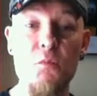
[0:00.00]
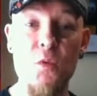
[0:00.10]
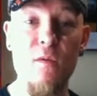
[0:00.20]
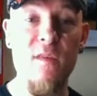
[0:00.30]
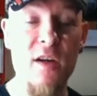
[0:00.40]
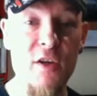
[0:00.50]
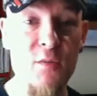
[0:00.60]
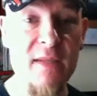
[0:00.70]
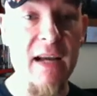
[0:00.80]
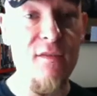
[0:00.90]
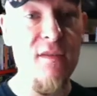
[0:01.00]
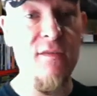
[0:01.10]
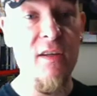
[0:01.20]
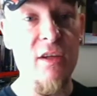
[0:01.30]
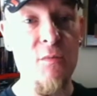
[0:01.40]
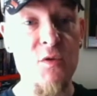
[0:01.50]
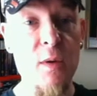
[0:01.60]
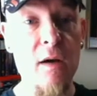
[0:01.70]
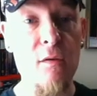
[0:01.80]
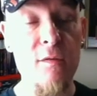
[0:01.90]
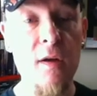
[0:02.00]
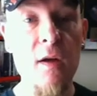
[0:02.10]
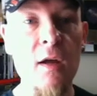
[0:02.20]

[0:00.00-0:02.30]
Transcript: more volumes after volume 12,